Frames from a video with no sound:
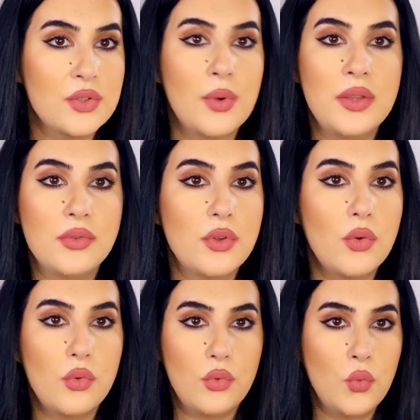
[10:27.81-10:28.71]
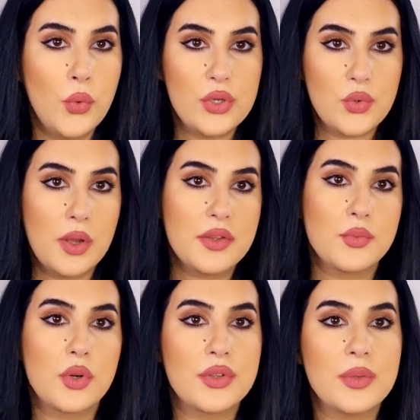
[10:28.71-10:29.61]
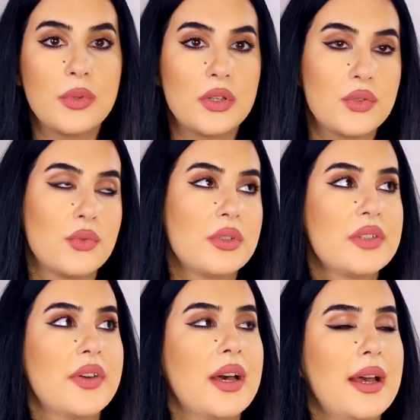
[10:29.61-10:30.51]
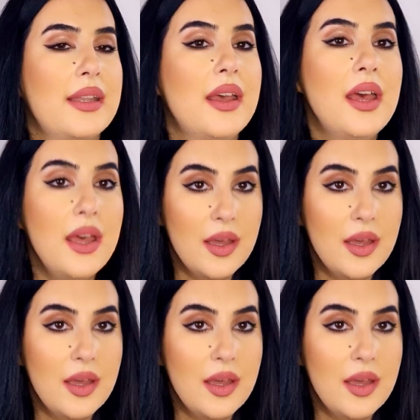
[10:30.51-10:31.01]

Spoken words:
so I don't know which one is more similar to Oud Isfahan,